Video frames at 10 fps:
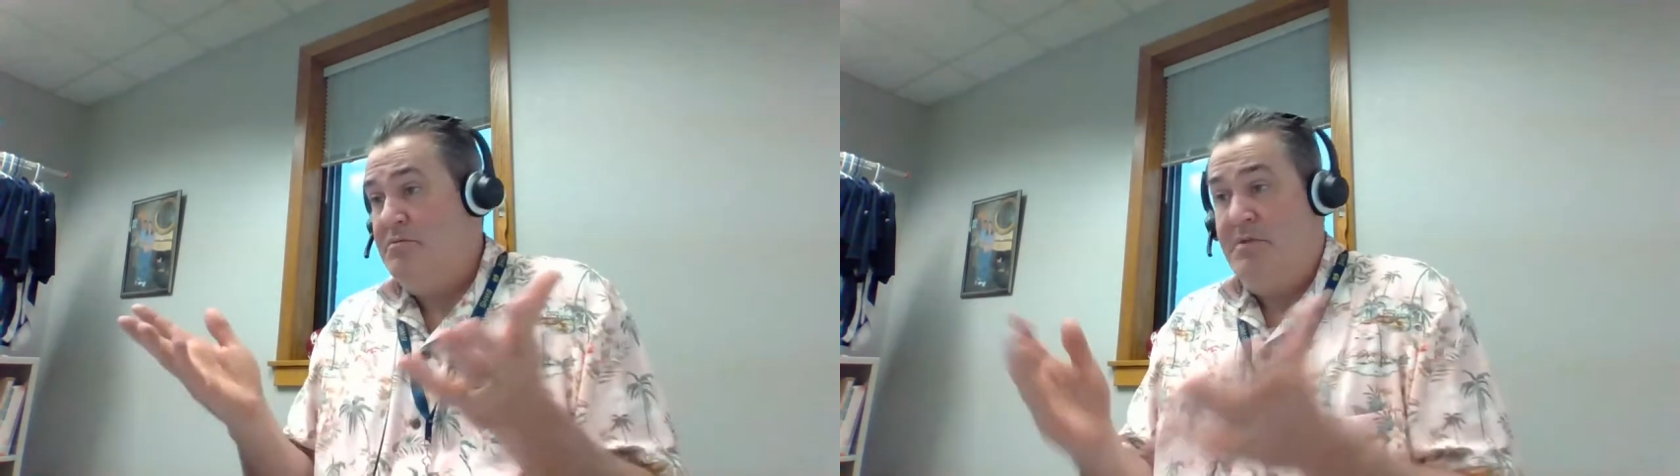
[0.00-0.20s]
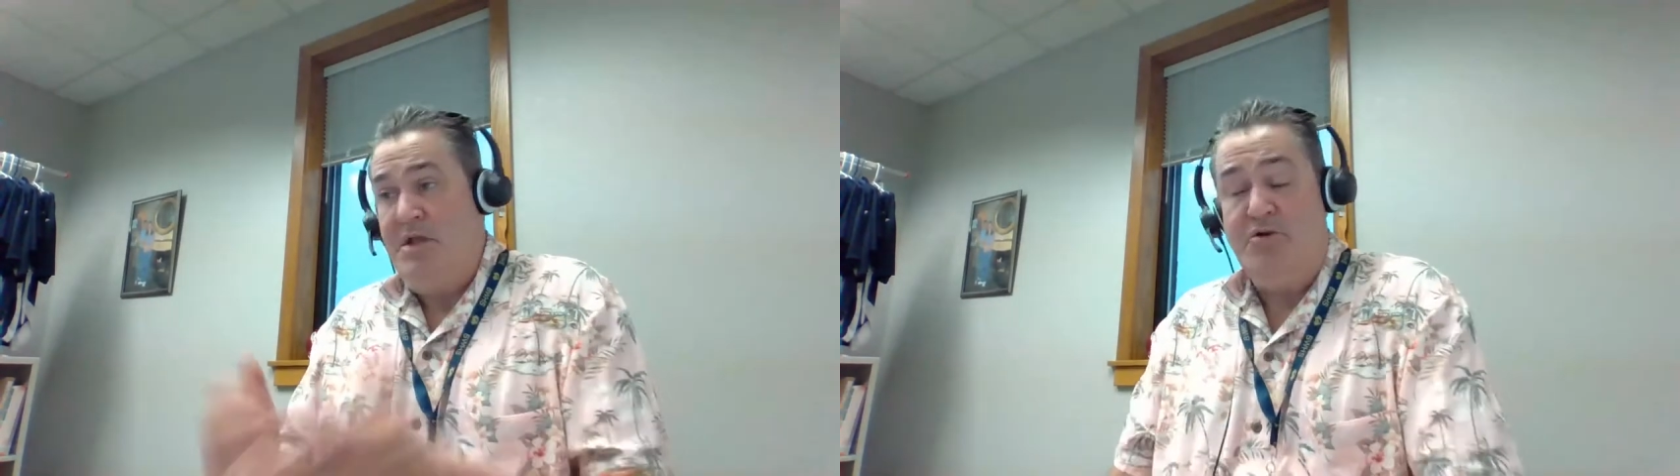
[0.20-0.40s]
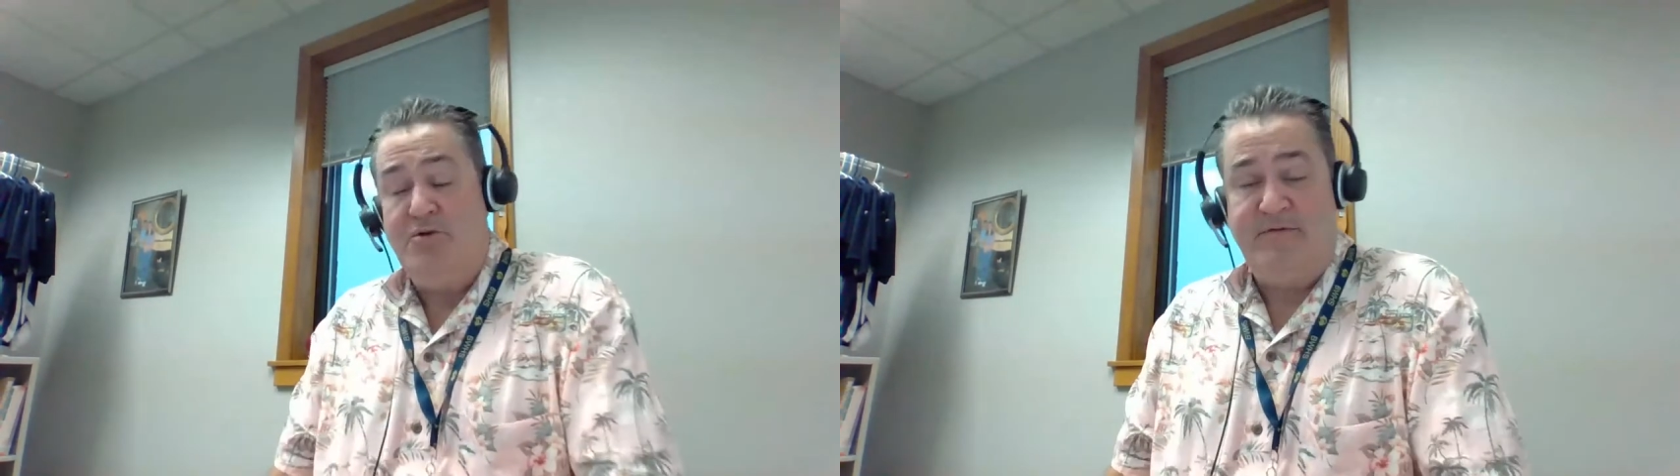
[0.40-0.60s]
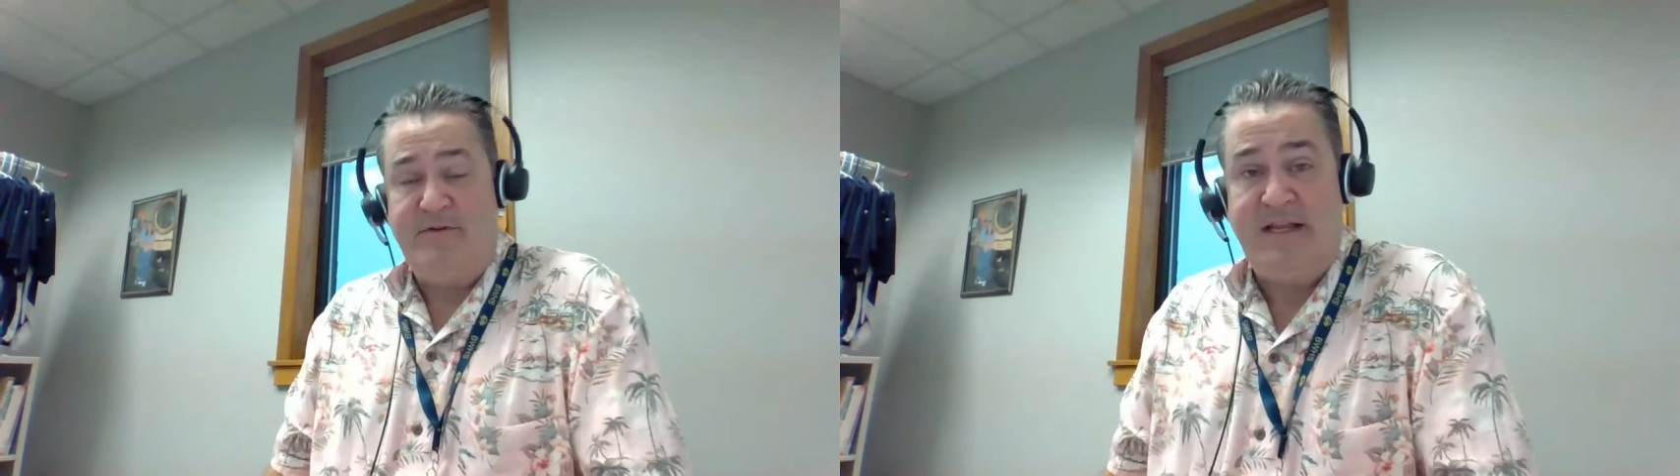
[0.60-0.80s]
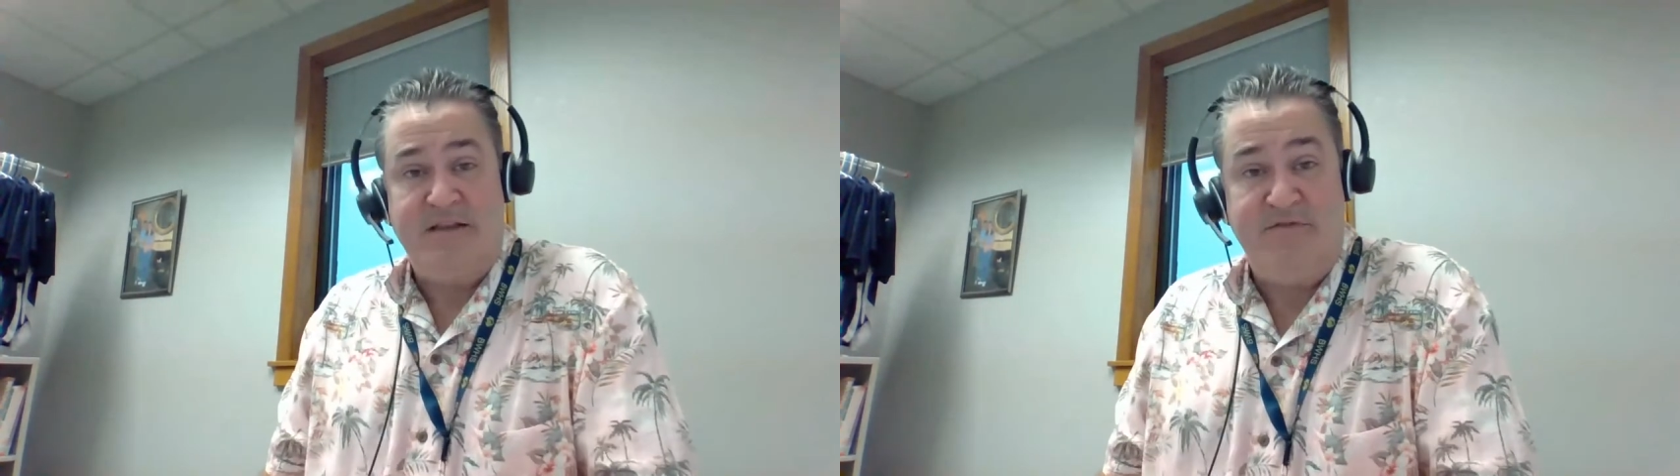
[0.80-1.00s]
then you don't have to
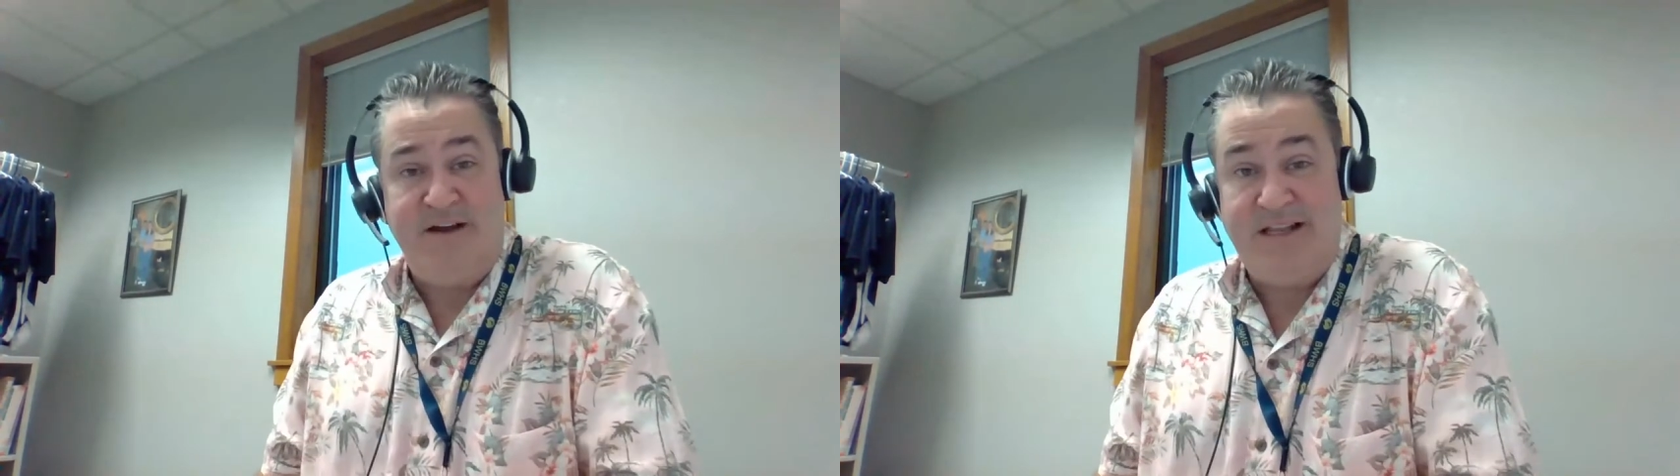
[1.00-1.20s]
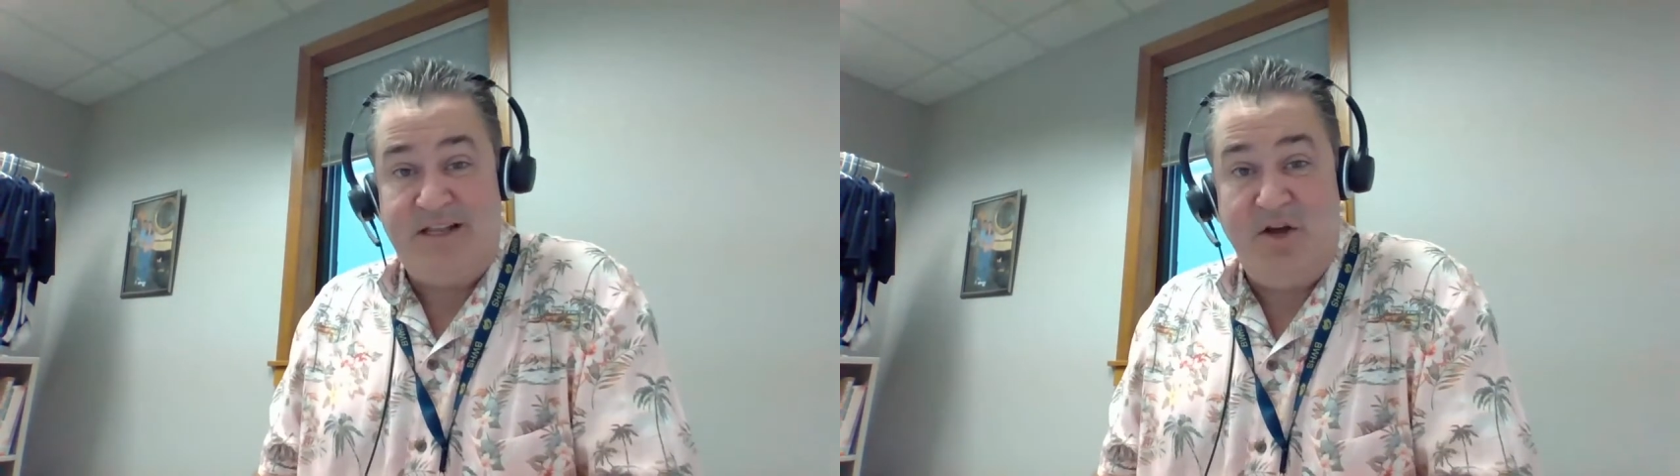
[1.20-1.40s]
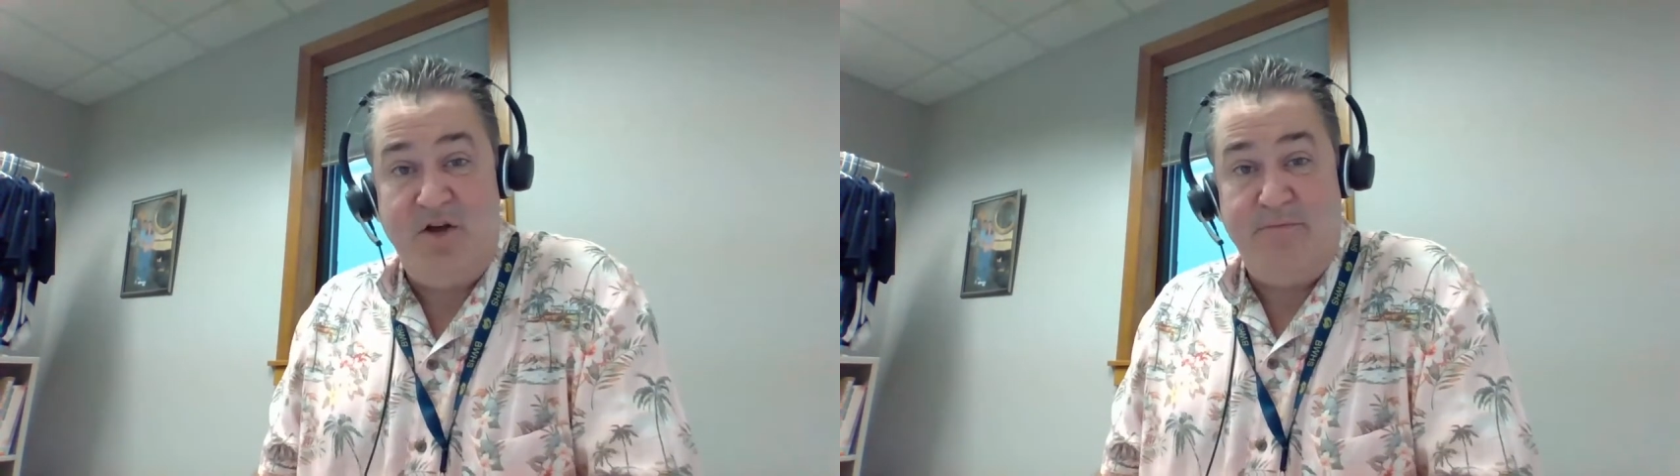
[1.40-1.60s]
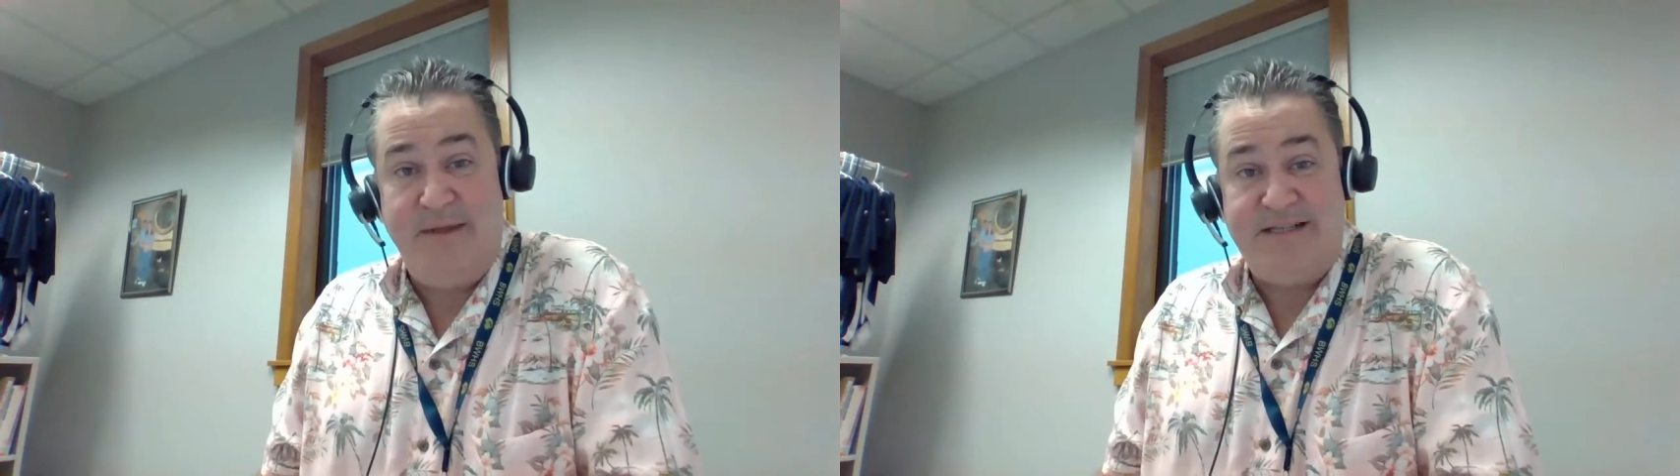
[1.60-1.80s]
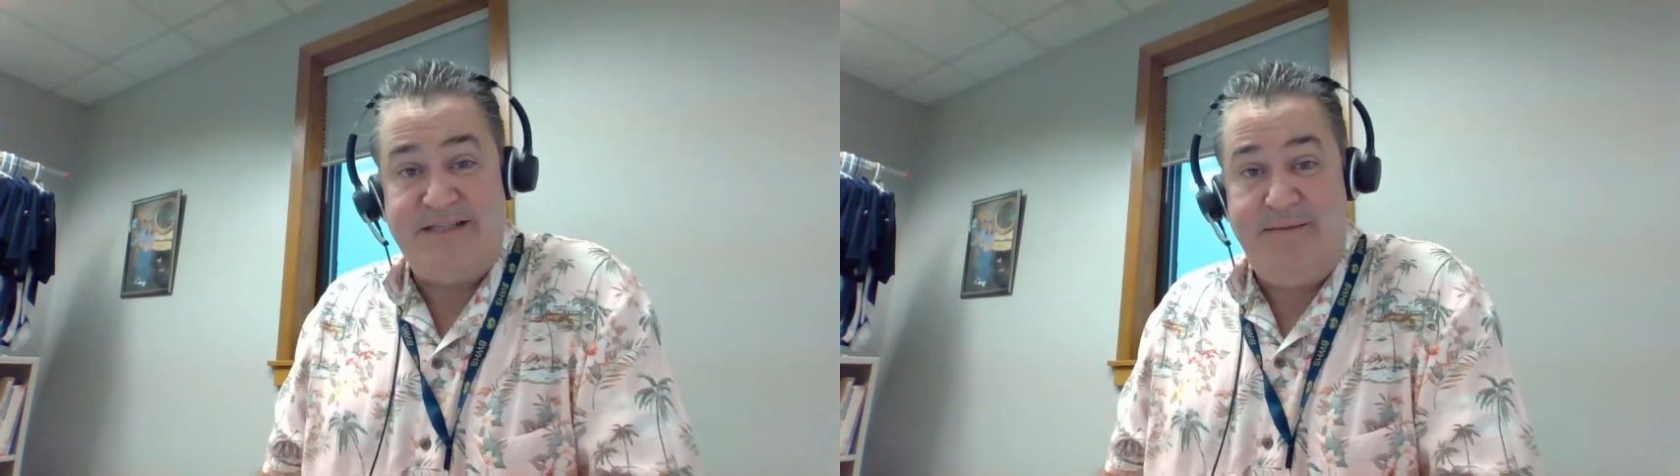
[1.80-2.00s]
take the final at all, be
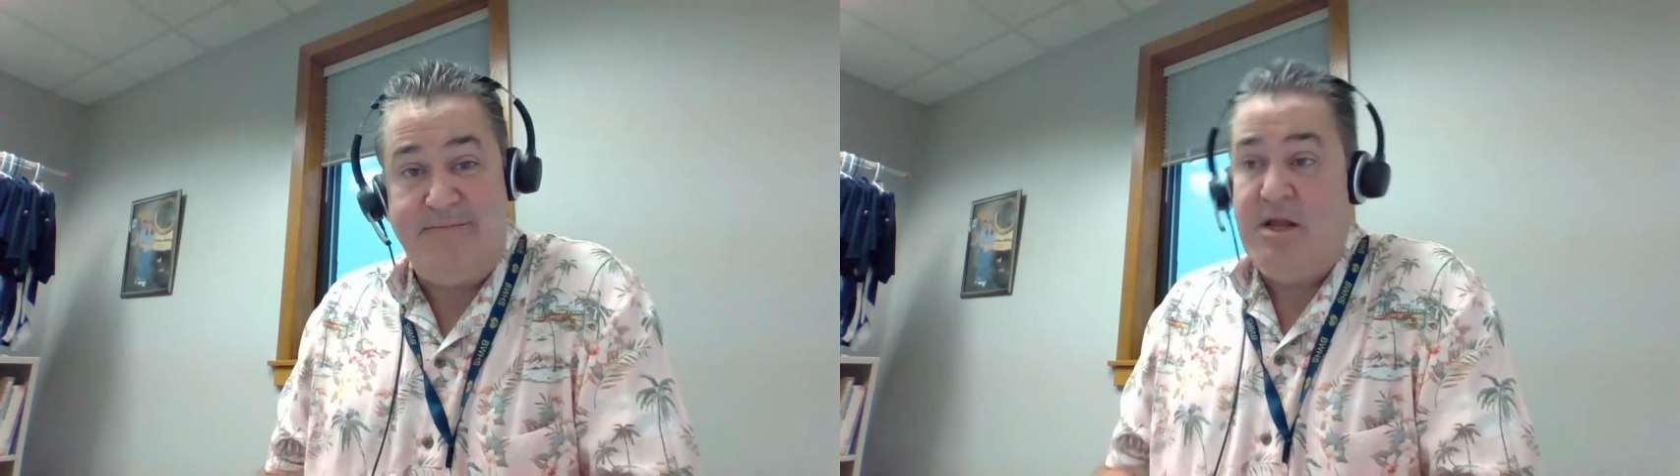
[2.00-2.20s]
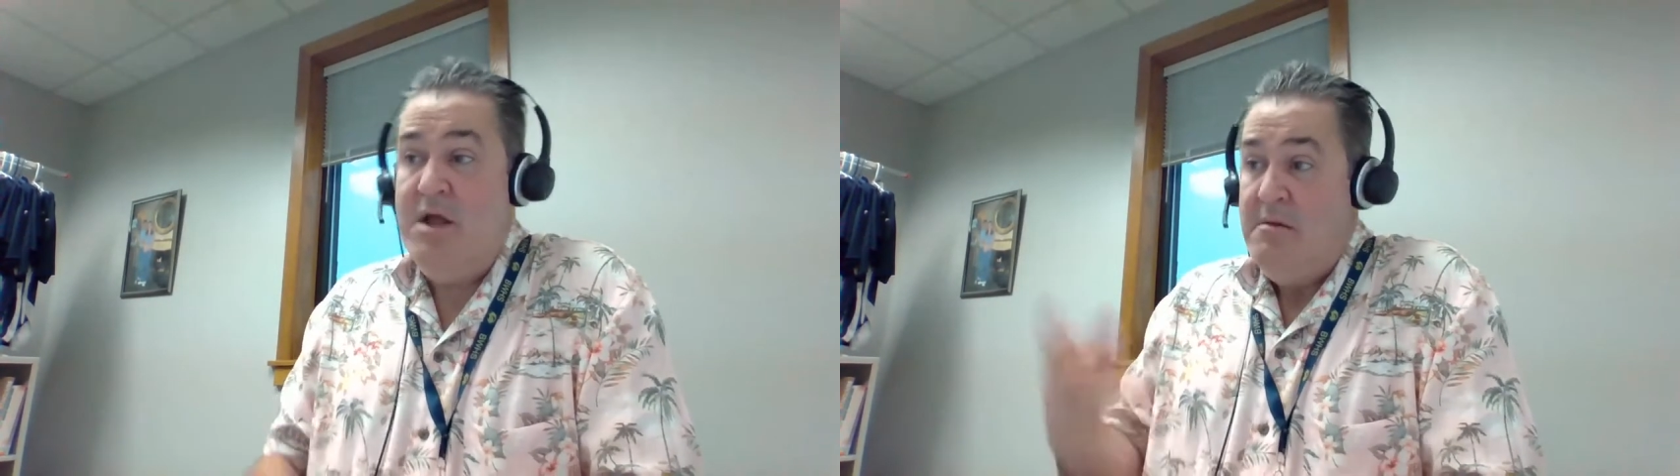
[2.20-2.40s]
exempt.